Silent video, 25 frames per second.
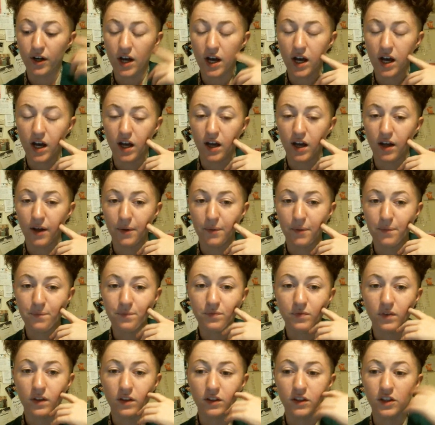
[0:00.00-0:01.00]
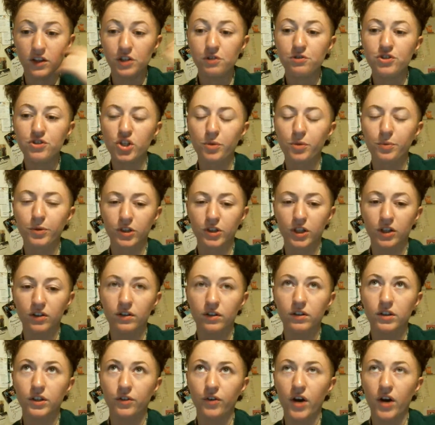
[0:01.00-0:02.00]
the YouTuber
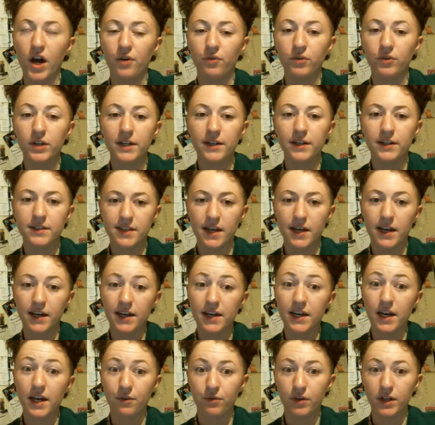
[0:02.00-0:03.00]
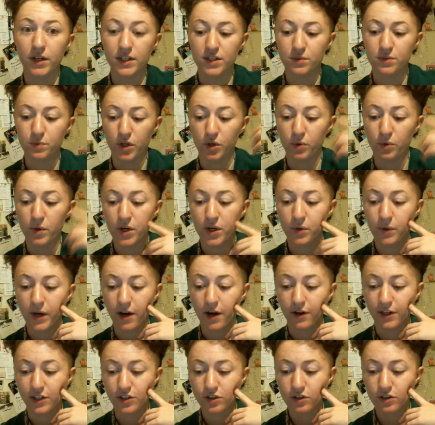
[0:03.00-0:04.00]
Laron Reedus, aka Reedus101, who I already
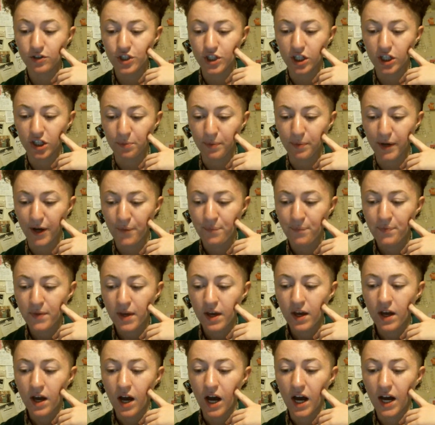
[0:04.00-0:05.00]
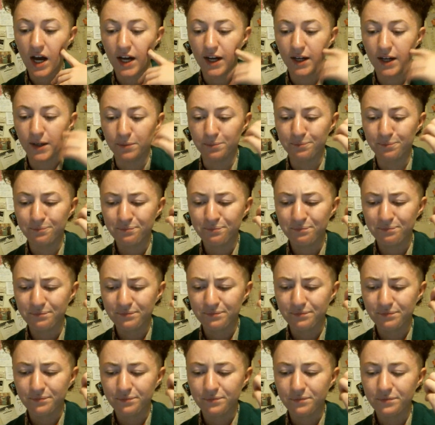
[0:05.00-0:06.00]
told you all about, and
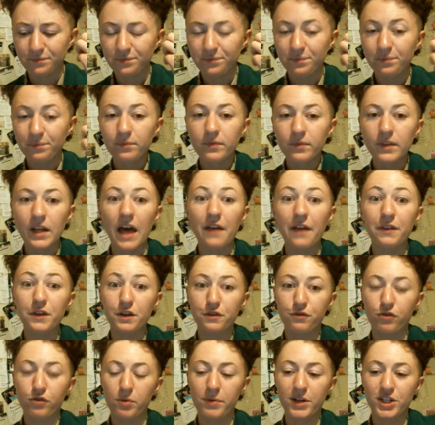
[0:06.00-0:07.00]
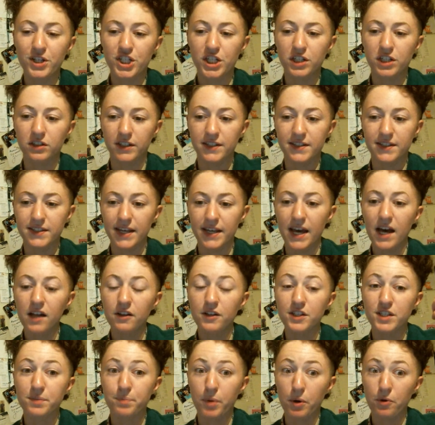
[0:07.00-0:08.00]
the aforementioned Lindsay
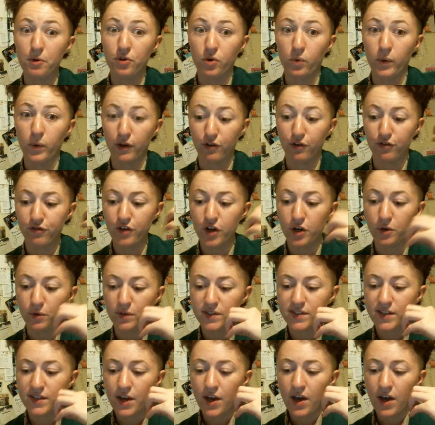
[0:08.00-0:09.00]
Ellis, both queer folks,